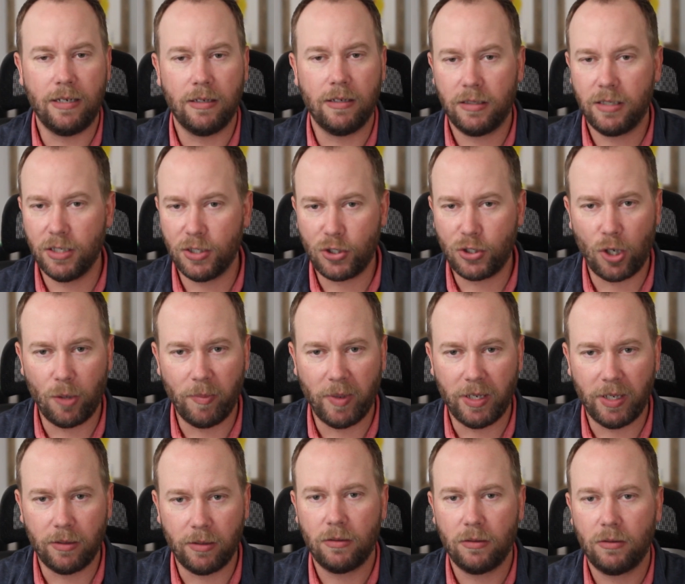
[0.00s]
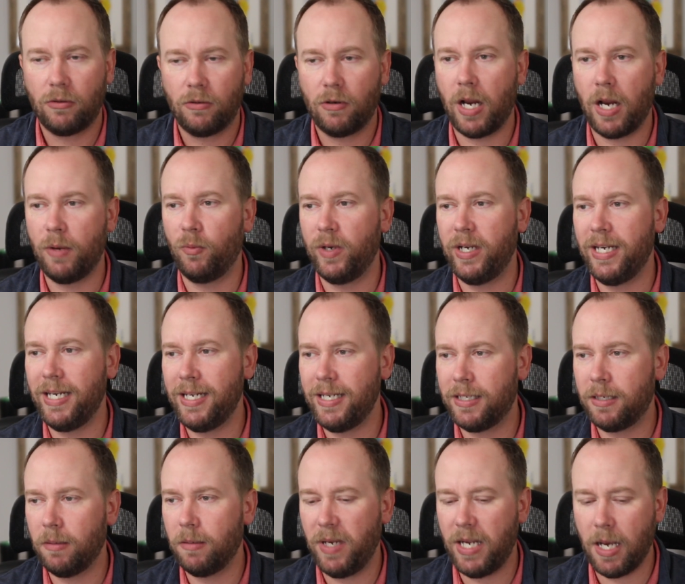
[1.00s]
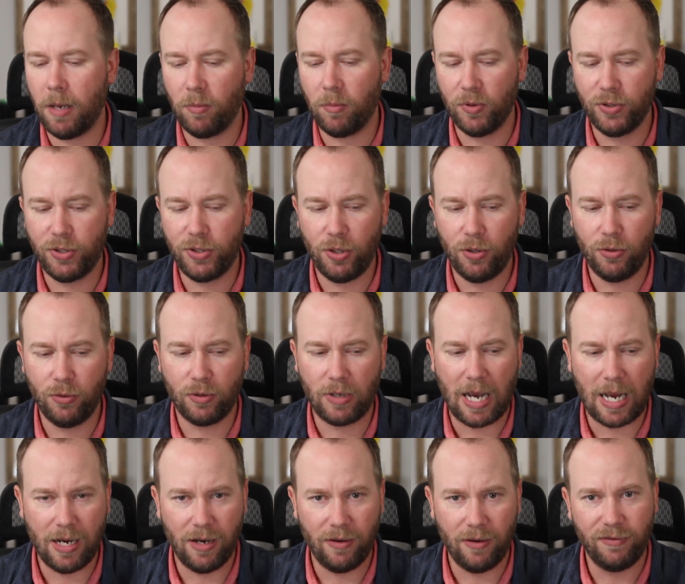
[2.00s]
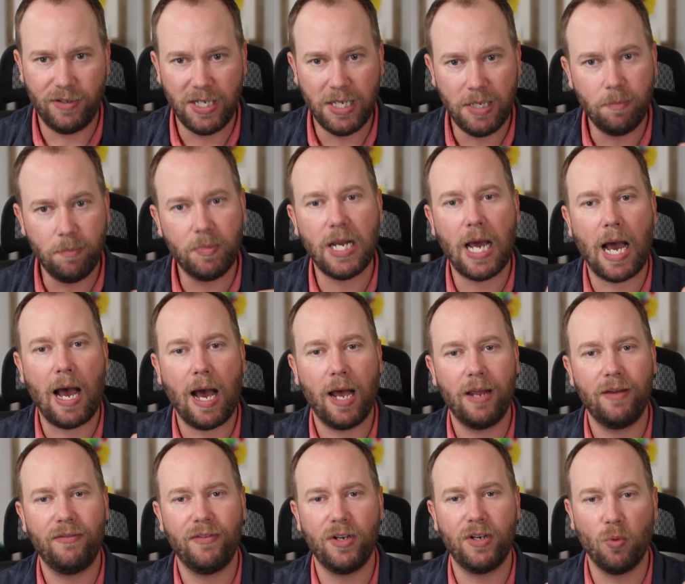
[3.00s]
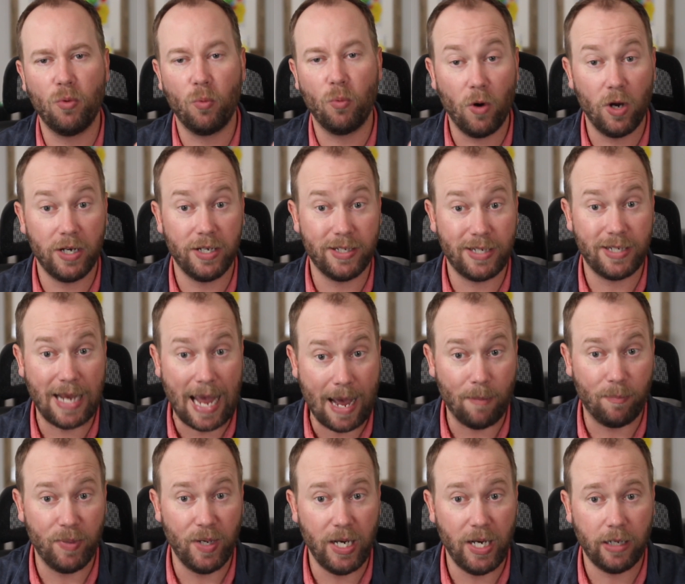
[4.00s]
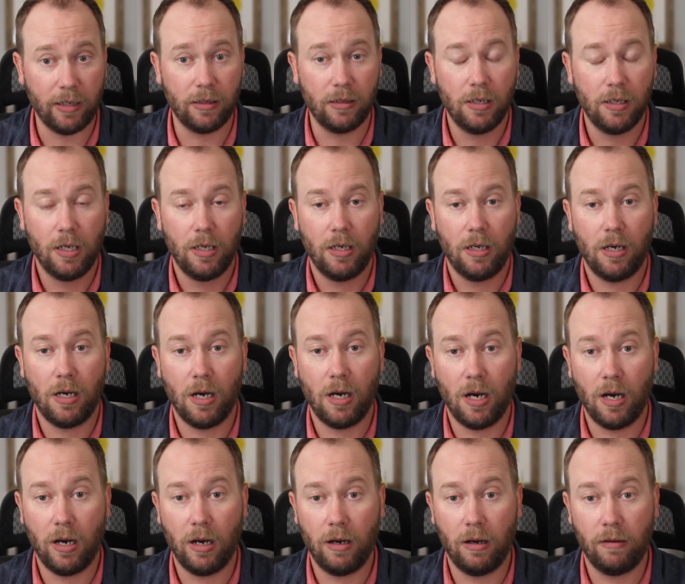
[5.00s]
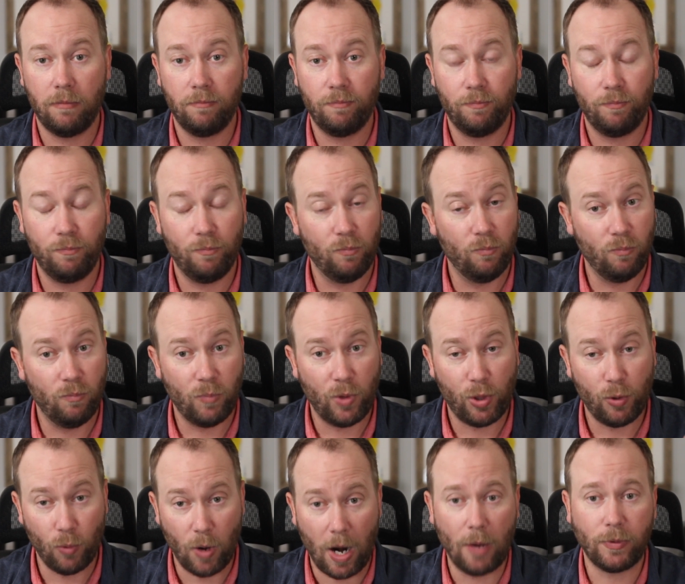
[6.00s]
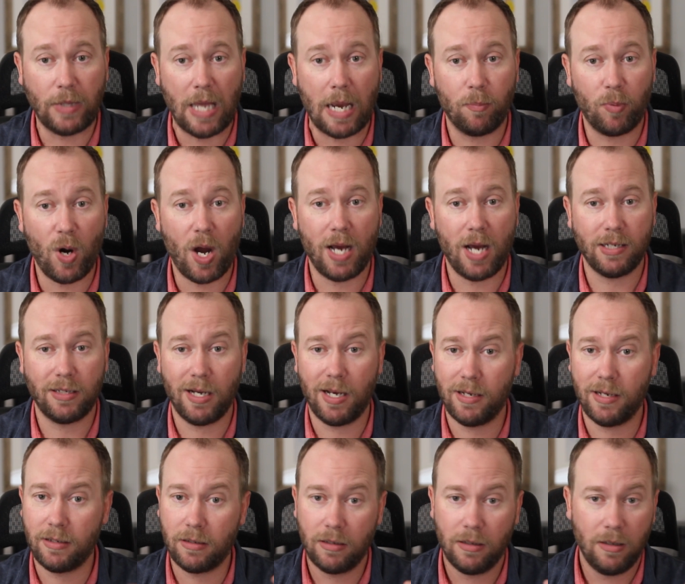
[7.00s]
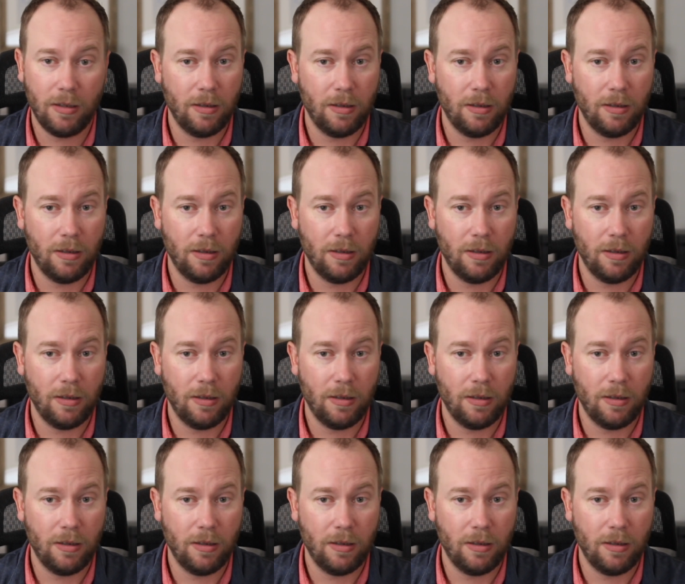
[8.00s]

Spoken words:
Determine, right? We need to be able to kind of deep dive into what is happening throughout that process.